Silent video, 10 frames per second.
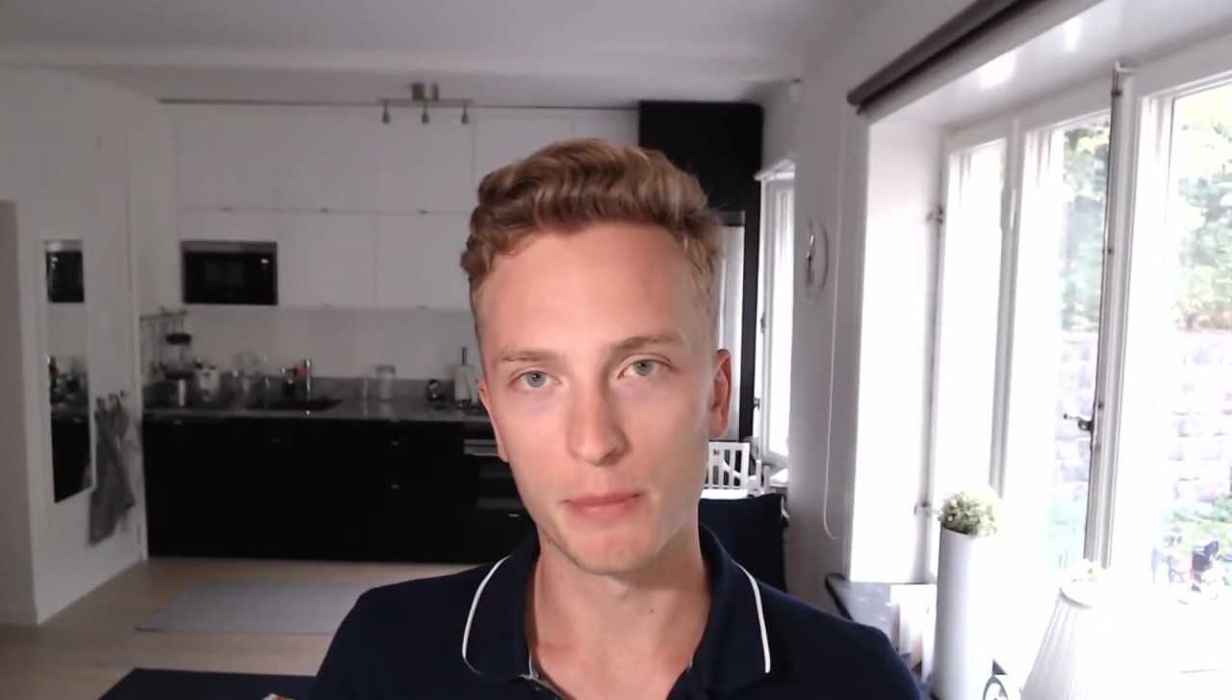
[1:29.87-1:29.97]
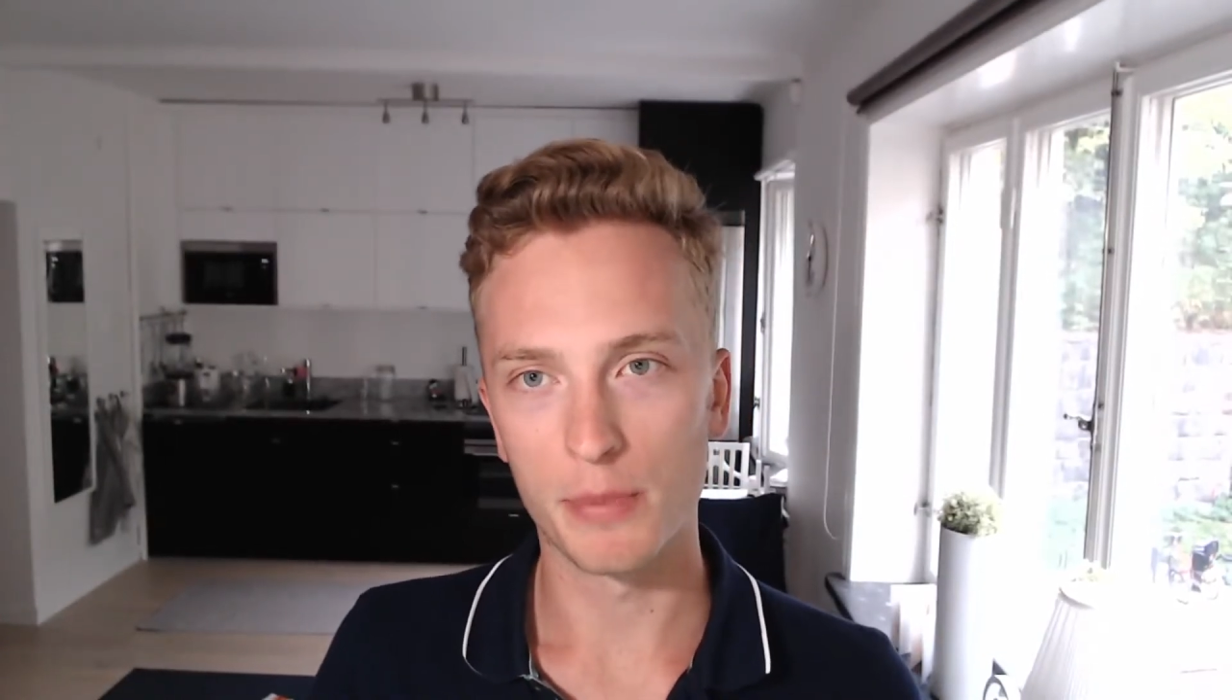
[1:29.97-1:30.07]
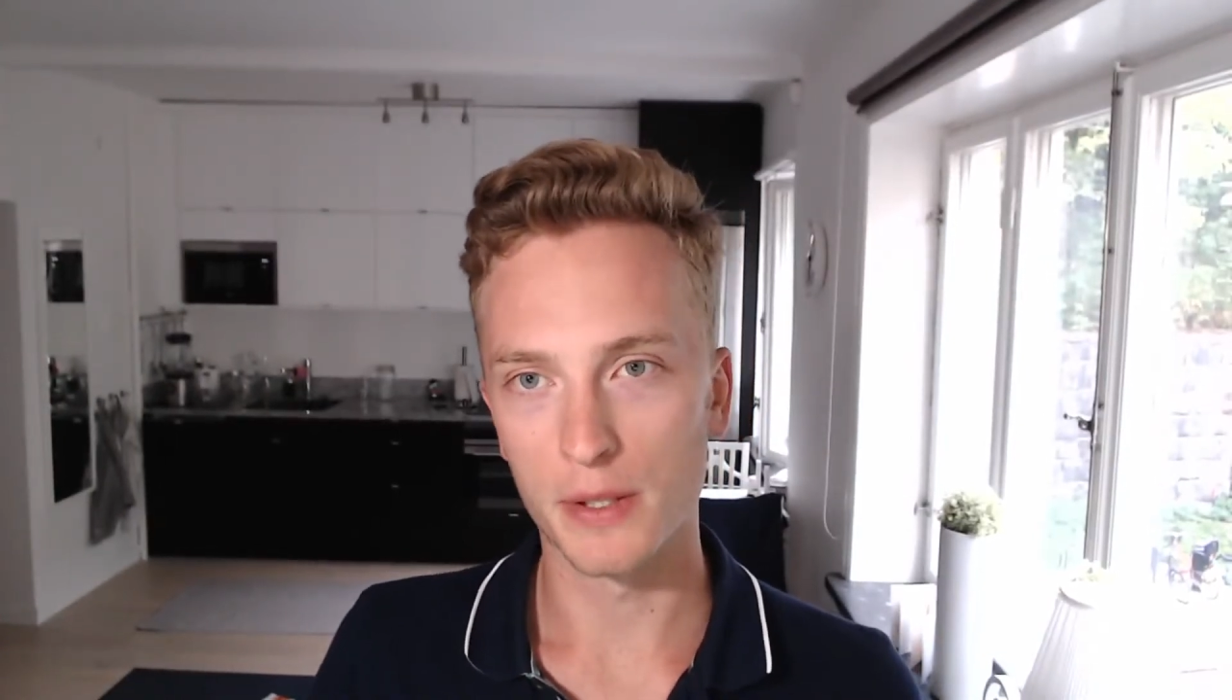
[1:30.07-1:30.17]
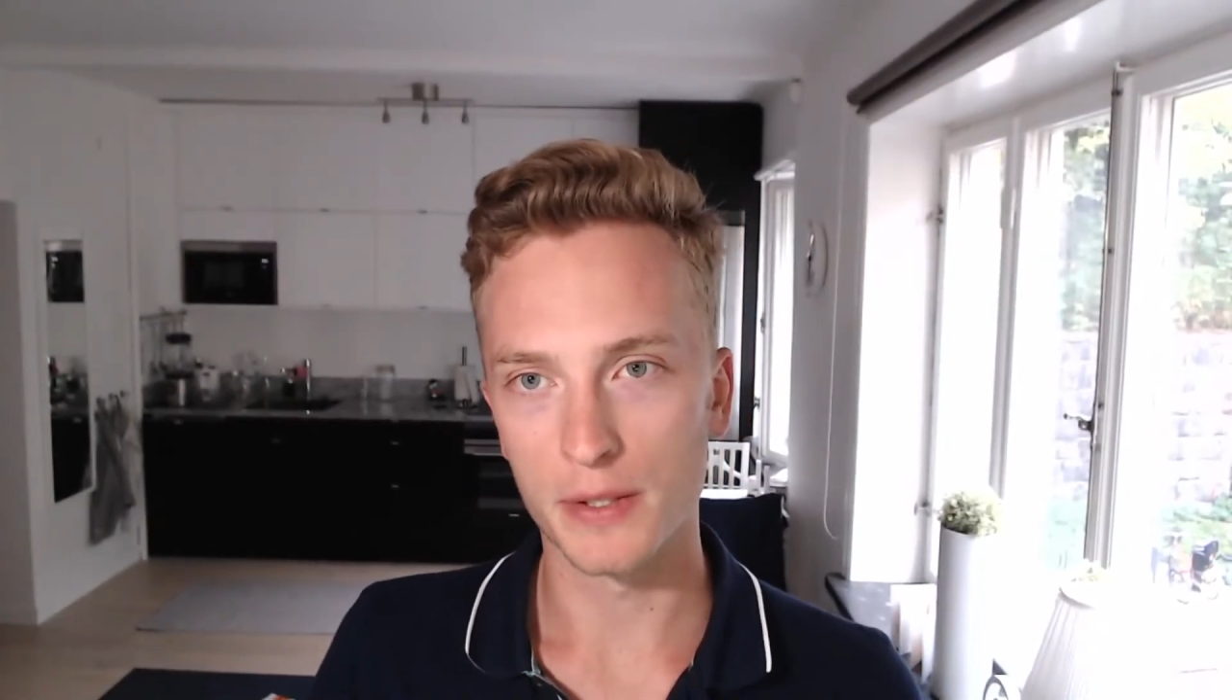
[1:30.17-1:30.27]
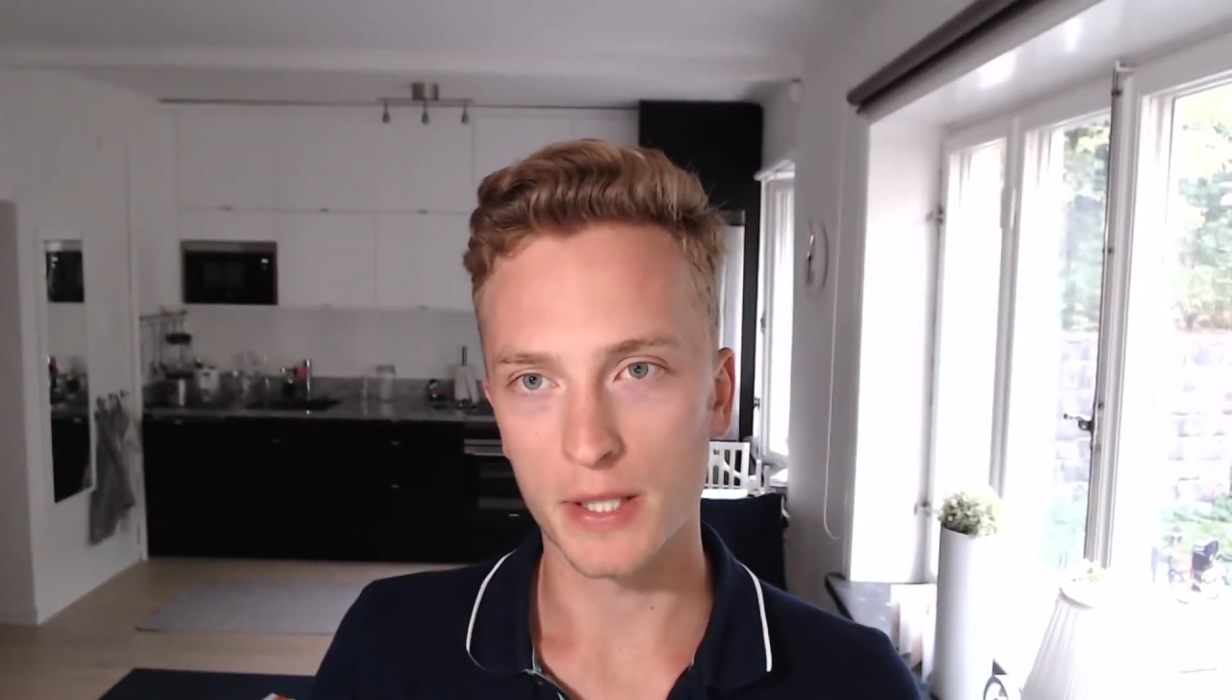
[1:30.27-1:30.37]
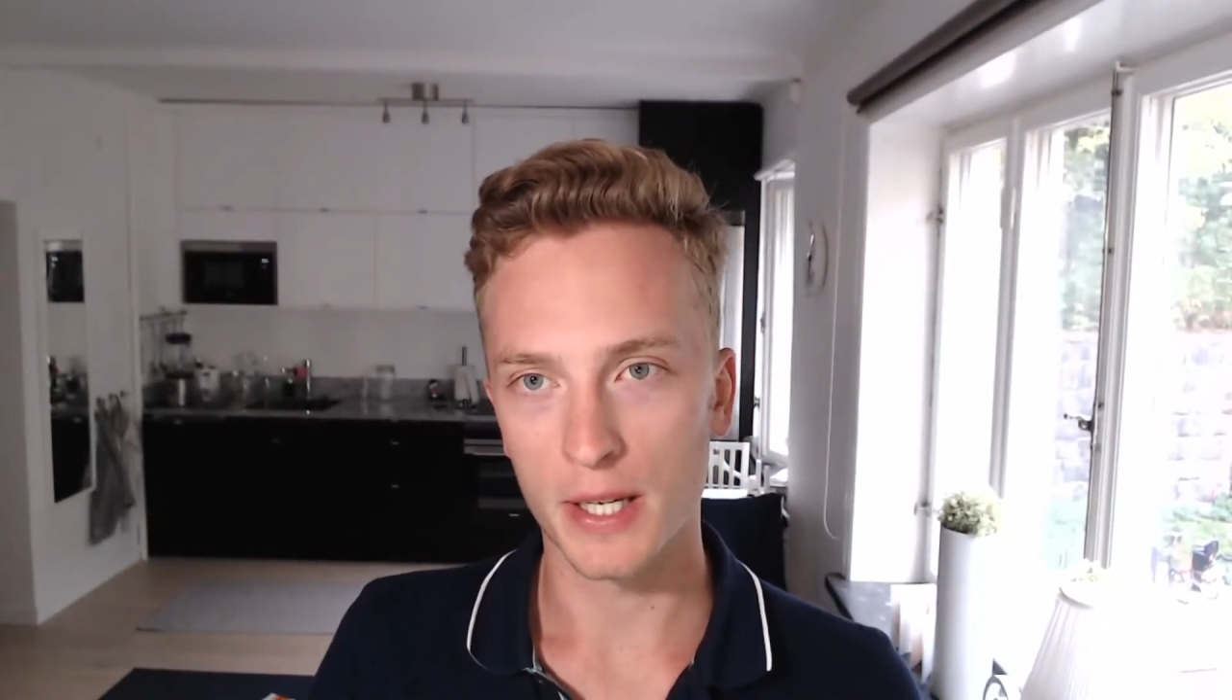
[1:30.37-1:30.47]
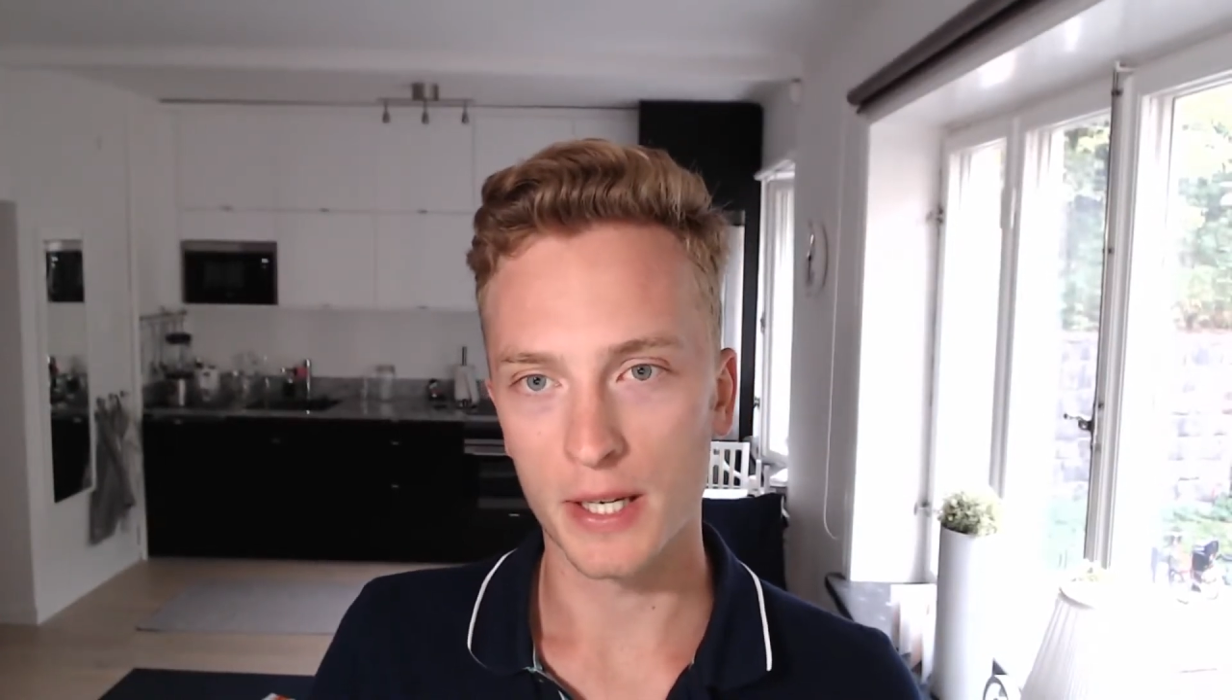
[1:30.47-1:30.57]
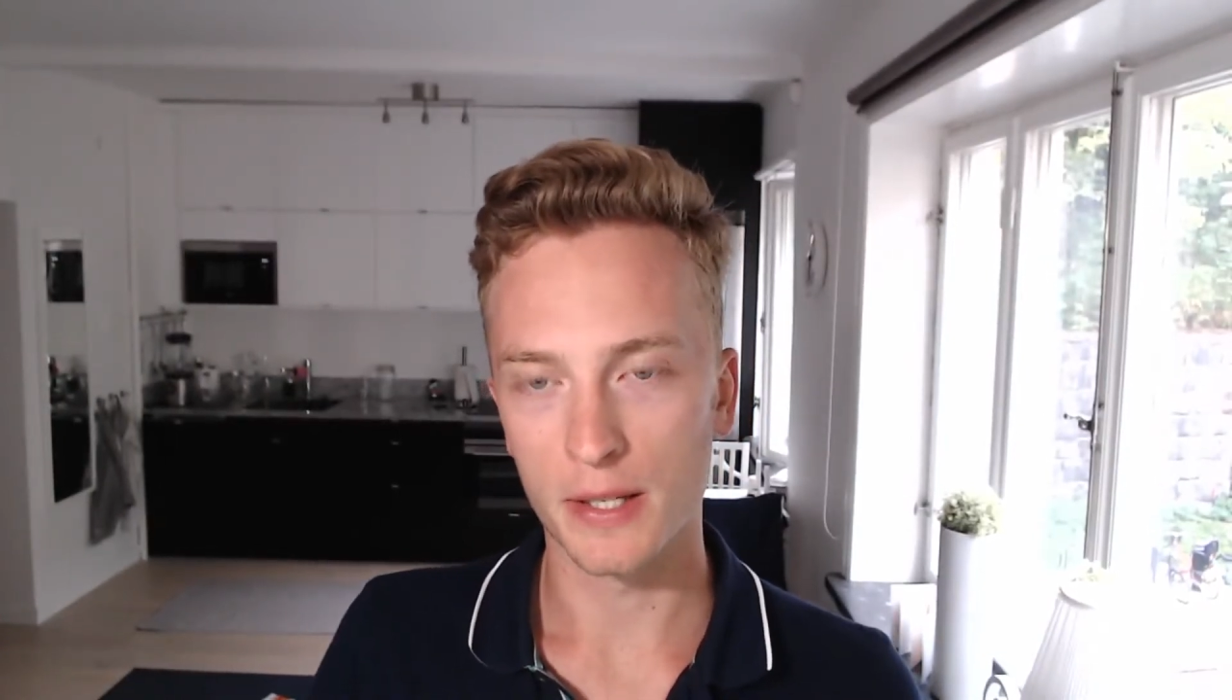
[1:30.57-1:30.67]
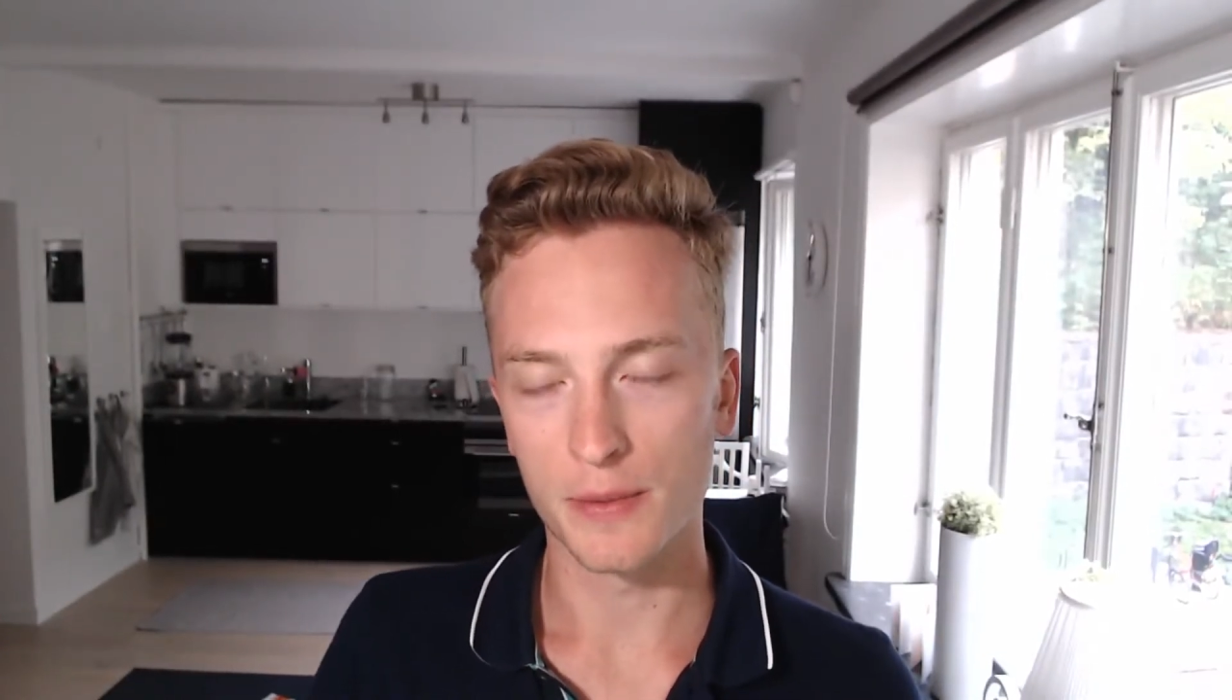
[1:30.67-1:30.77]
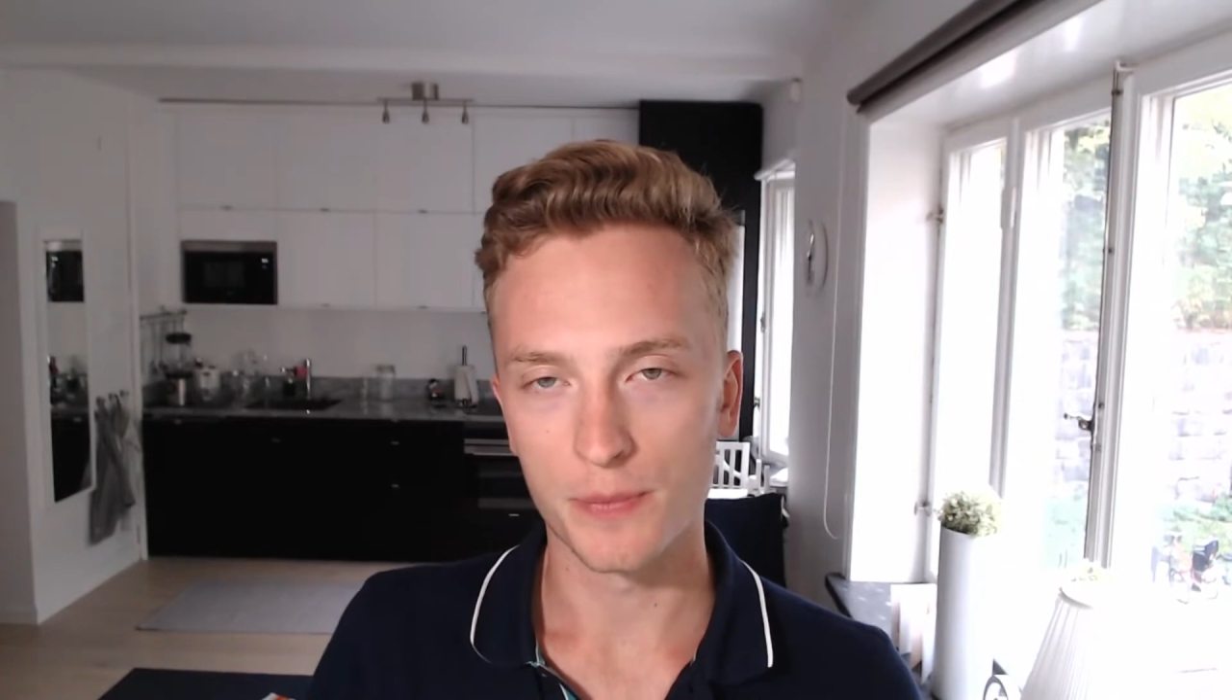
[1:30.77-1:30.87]
built
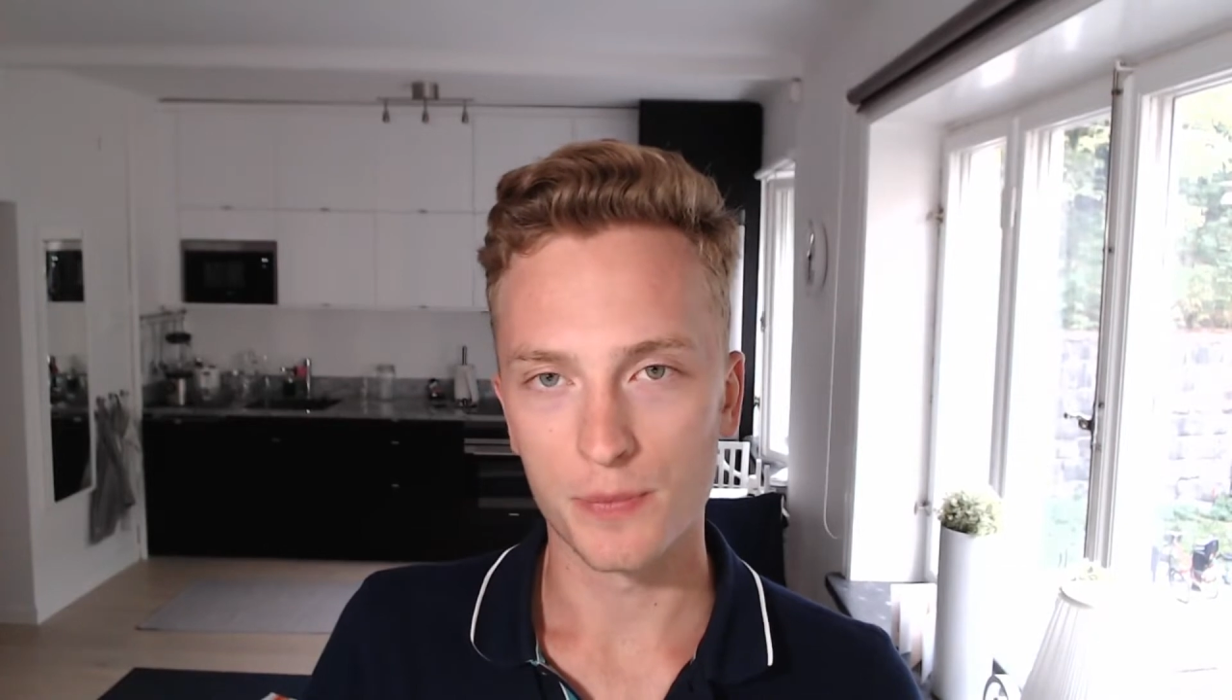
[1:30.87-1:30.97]
a